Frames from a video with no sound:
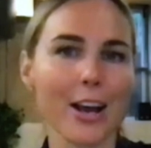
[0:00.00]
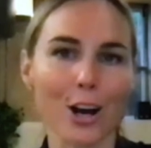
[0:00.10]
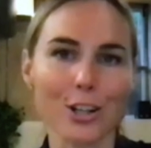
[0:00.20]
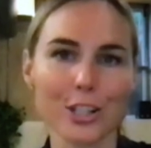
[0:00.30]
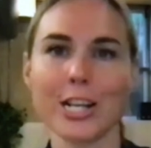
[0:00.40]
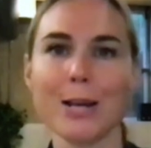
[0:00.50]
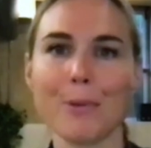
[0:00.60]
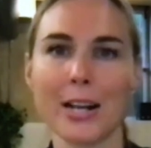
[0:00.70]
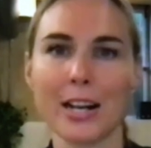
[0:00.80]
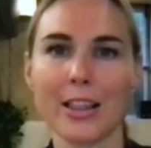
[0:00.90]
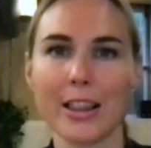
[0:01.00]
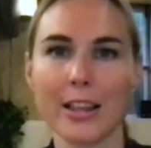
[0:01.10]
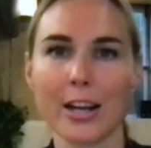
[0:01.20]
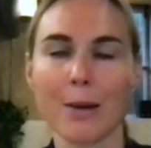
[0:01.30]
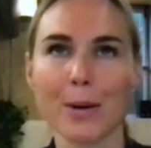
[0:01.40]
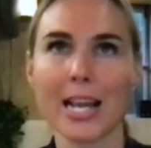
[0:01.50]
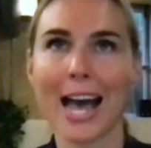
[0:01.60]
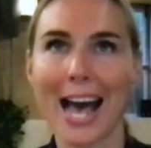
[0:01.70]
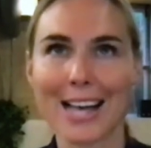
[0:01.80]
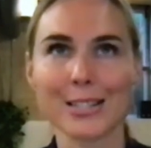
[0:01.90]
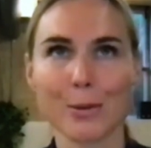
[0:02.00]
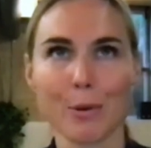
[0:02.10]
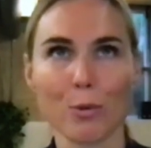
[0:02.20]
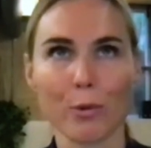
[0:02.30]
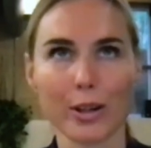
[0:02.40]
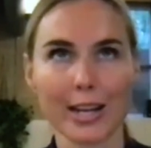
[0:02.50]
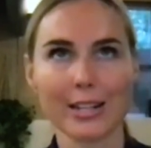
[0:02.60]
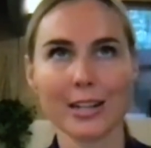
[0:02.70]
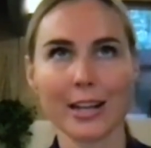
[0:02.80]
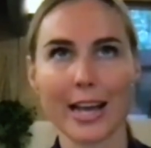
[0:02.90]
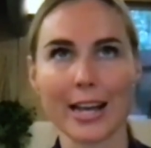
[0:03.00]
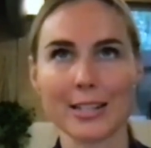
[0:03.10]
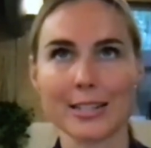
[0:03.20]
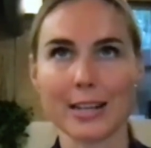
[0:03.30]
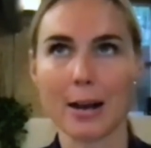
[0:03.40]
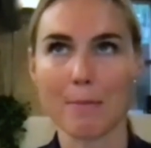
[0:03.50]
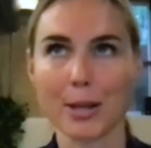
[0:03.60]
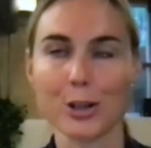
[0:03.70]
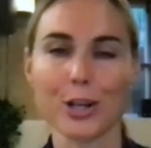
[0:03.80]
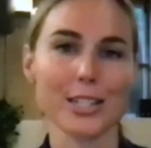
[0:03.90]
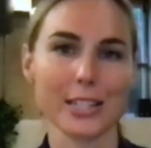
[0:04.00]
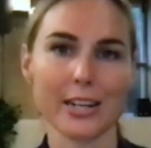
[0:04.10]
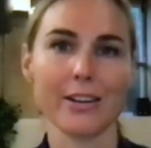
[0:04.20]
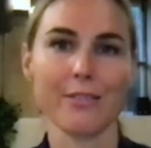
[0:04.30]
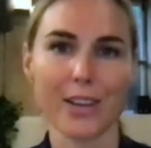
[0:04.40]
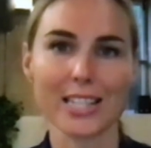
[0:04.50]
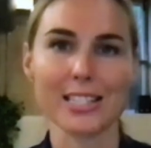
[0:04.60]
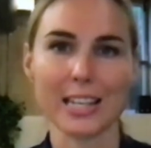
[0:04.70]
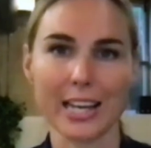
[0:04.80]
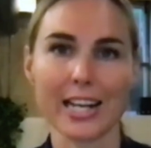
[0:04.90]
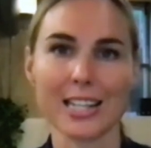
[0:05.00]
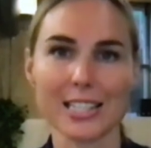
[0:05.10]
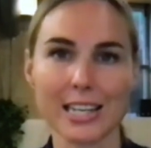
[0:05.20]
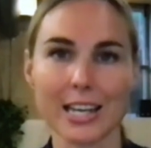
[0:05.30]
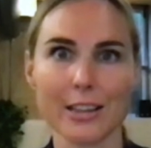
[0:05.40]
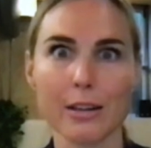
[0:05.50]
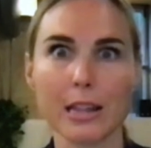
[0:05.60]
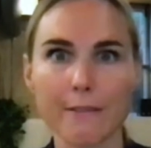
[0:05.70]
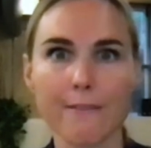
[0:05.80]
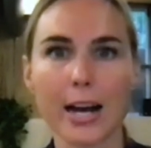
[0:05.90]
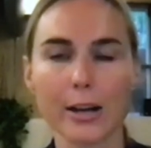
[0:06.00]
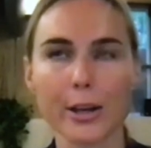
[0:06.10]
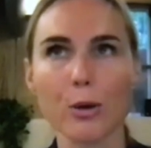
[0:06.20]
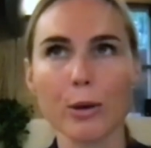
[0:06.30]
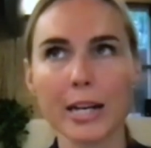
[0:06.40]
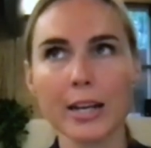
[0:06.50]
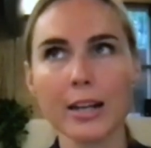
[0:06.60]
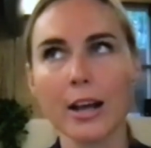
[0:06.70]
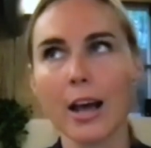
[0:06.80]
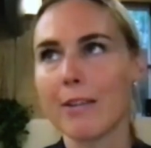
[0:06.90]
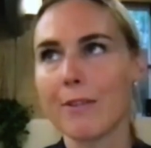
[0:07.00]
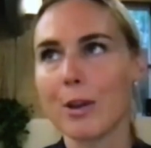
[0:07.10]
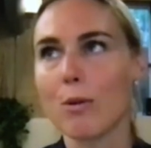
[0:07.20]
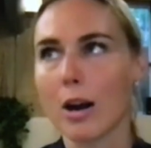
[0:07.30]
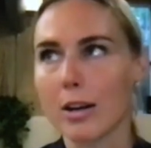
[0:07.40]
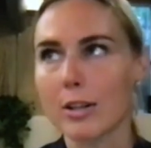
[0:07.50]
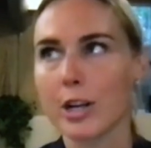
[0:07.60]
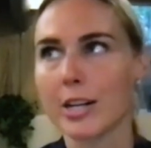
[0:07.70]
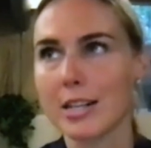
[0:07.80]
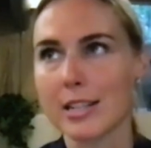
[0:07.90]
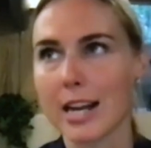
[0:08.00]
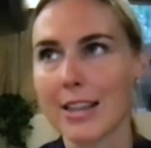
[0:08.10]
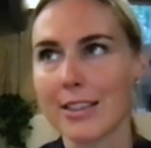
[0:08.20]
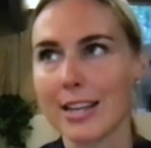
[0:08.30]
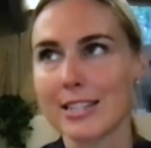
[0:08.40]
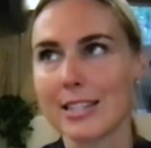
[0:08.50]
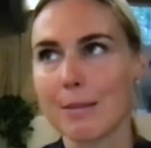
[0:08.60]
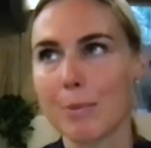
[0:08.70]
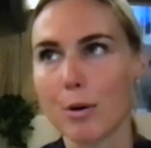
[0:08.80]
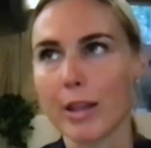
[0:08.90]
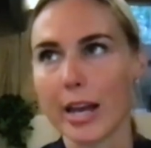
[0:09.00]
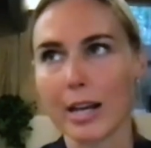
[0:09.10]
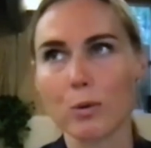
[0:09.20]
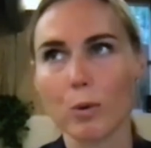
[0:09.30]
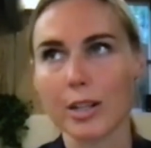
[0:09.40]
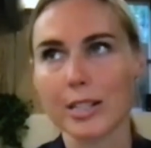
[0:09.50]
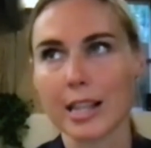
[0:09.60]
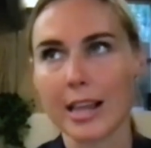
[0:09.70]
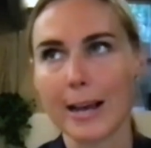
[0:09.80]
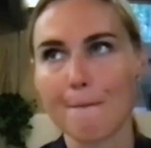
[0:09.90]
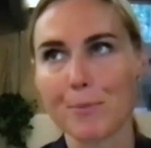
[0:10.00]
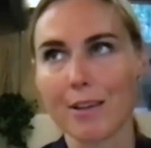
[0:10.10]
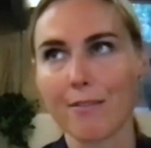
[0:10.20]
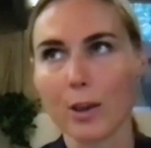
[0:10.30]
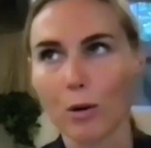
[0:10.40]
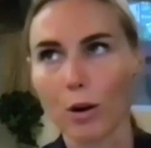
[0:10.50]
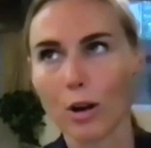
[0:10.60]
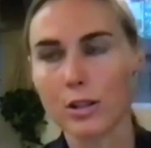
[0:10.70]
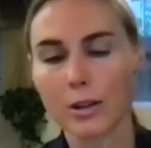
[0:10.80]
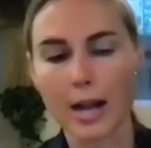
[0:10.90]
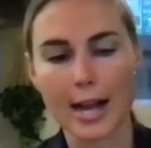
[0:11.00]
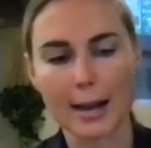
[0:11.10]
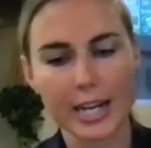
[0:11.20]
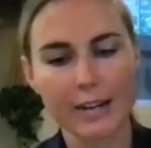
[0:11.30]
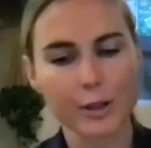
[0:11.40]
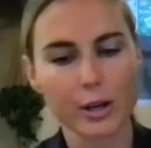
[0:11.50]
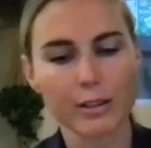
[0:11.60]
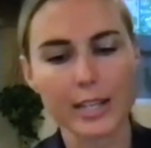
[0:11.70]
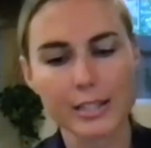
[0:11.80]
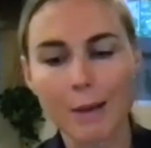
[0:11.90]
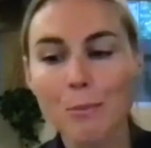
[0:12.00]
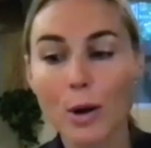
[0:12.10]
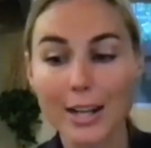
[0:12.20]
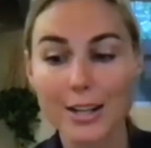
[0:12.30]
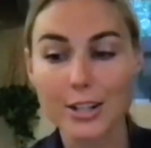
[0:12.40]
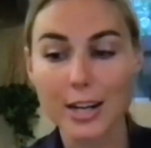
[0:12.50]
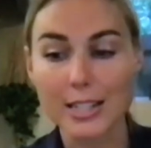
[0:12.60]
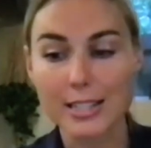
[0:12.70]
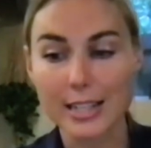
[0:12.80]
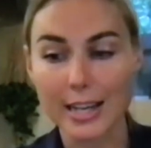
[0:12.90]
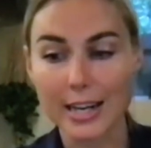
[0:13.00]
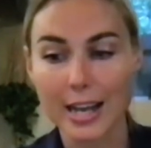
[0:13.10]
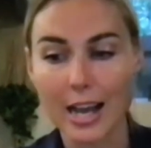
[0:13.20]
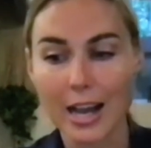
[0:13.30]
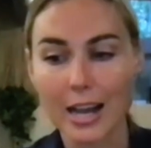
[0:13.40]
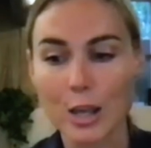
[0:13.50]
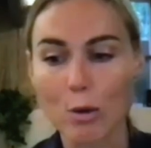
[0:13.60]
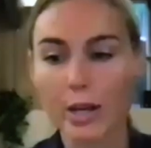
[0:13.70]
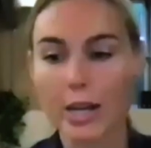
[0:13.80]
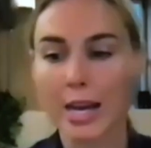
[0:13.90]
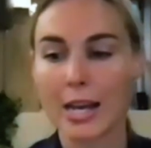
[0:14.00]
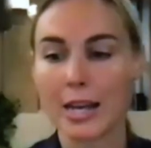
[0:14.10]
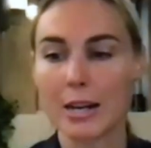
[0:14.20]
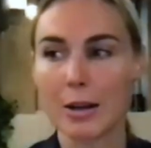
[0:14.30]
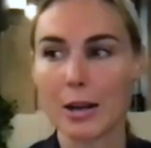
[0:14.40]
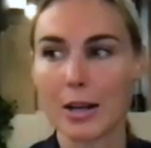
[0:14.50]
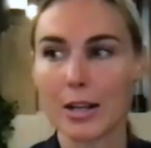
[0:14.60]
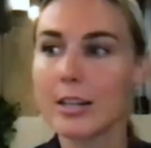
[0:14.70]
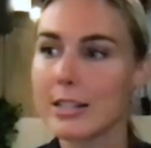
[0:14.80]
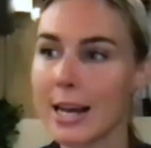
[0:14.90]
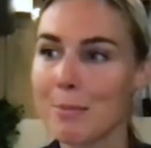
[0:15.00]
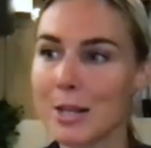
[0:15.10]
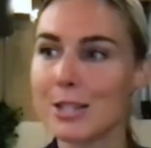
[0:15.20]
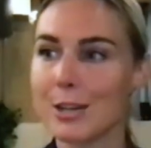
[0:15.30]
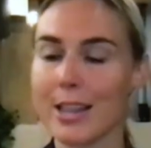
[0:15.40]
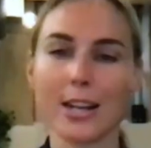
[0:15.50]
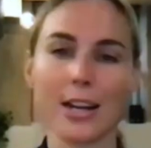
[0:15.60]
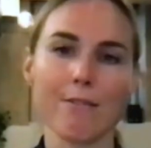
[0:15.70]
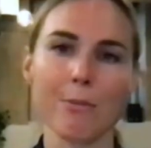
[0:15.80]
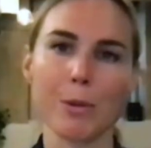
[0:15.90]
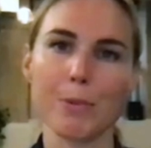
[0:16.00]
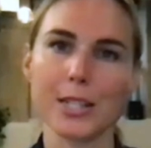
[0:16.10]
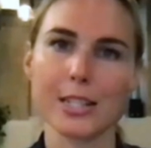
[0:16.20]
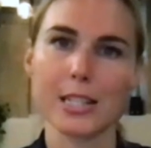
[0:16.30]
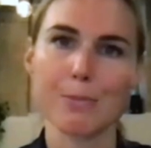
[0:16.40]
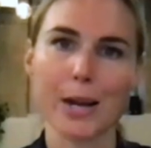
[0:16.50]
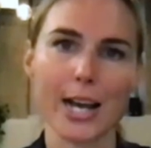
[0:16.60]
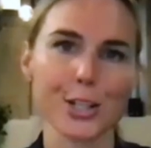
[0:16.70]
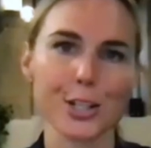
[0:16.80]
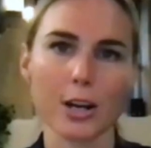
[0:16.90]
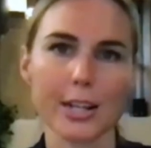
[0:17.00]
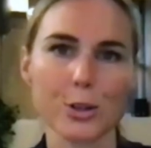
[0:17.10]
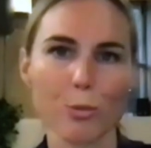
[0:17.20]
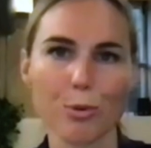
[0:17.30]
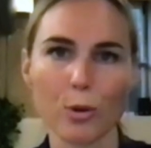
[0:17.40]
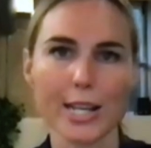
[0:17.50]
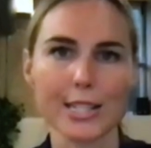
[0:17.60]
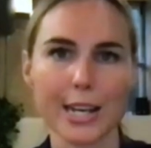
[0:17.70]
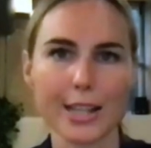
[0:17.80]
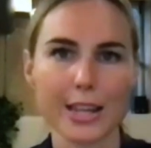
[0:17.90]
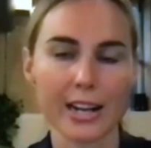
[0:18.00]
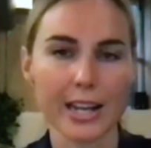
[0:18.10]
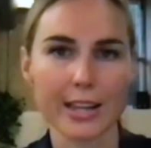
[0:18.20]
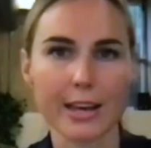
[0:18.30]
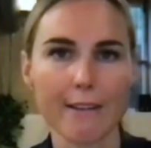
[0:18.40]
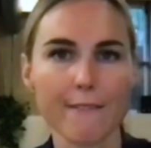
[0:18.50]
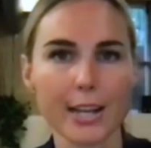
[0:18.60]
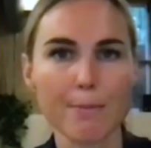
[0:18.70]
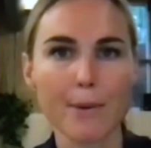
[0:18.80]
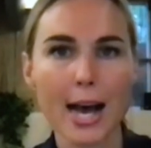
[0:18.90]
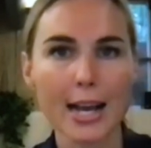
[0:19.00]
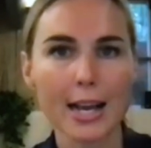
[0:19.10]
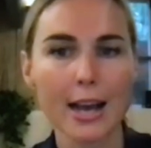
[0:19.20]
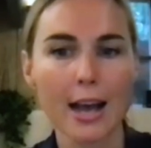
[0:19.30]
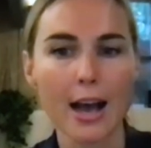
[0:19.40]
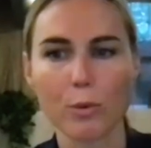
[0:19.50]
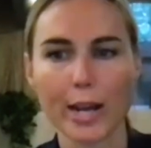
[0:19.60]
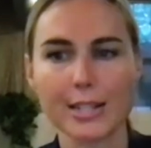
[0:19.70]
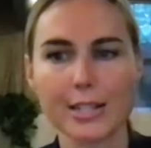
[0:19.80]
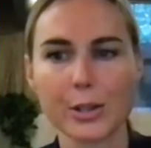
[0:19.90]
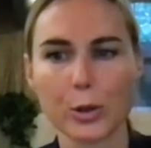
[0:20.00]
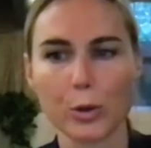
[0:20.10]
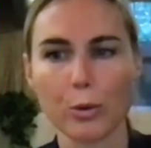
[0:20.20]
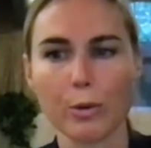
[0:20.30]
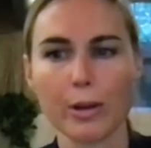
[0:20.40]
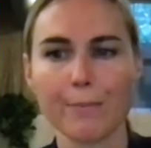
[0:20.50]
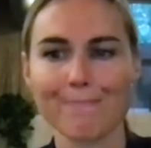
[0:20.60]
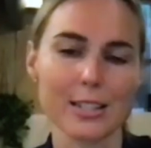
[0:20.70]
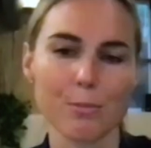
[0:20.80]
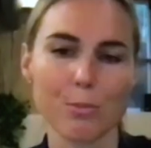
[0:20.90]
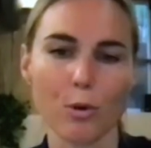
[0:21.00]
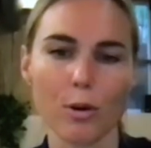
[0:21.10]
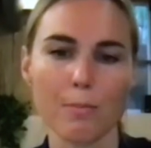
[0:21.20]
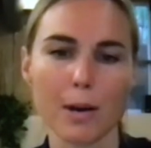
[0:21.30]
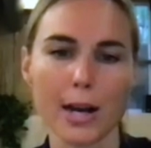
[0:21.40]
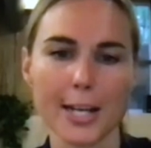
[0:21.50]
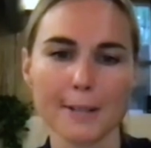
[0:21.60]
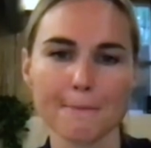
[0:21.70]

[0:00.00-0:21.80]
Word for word: they aren't cheap and the company has to be willing and um, interested in investing in it and seeing that the value in it but if you are trying to design this the both and works in that if your executives are at least somewhat interested you can demonstrate the need from the business by actually talking to employees and get the, getting that feedback as a way to get that support and